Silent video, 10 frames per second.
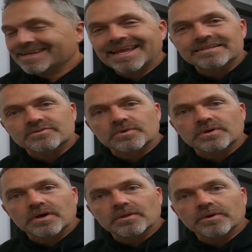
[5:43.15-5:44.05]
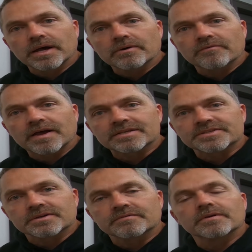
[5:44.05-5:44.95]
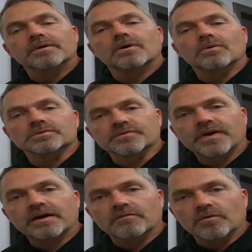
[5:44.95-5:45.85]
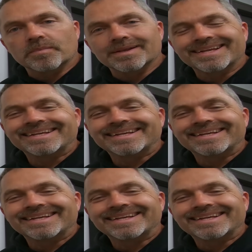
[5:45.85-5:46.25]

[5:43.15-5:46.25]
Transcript: can't squirt it all the way out fast enough, holds the valve open.